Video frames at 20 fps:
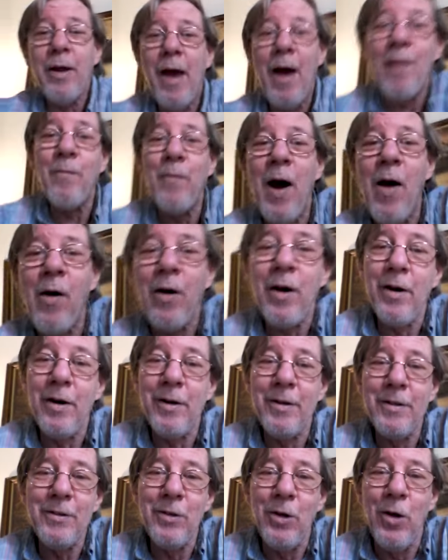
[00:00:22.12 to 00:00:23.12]
half
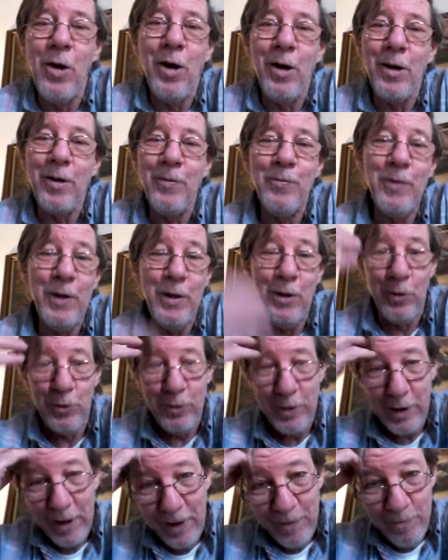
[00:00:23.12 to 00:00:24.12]
hour long
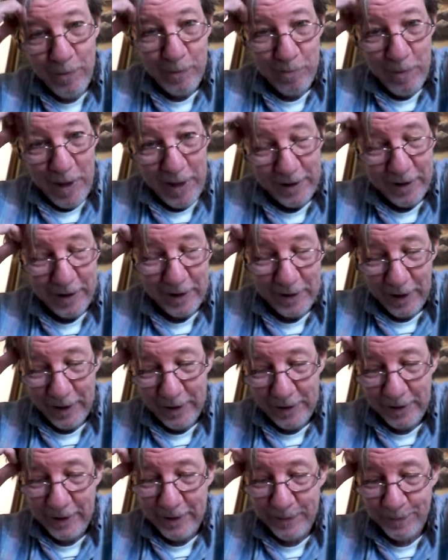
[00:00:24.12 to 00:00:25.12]
videos that I've been making
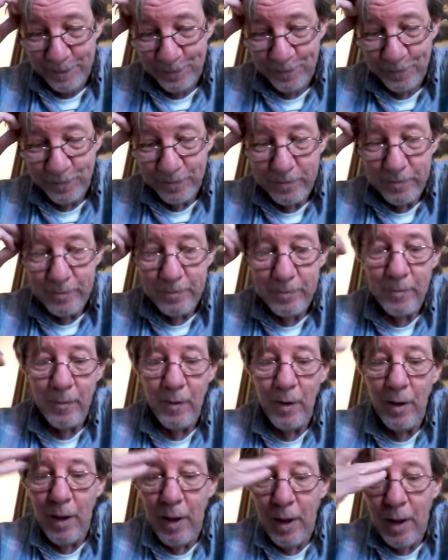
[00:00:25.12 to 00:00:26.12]
lately.
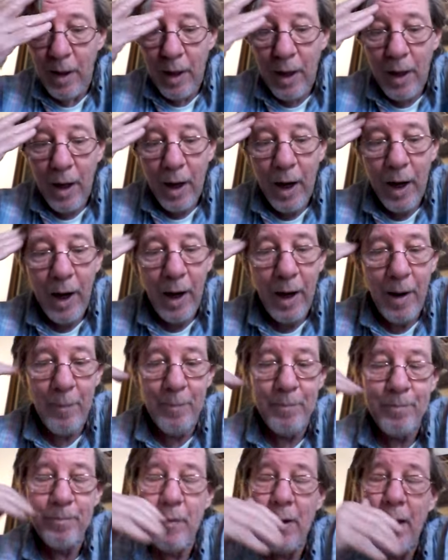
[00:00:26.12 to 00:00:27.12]

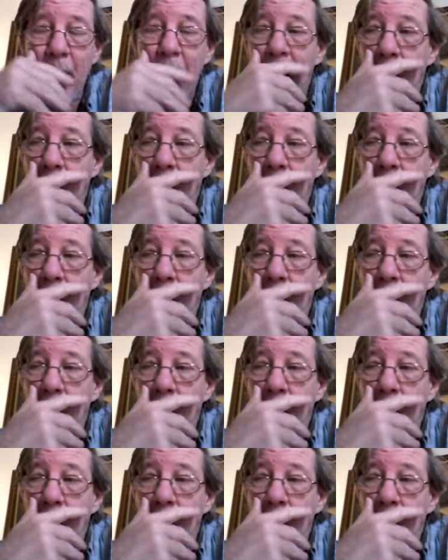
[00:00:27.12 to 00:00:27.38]
Um,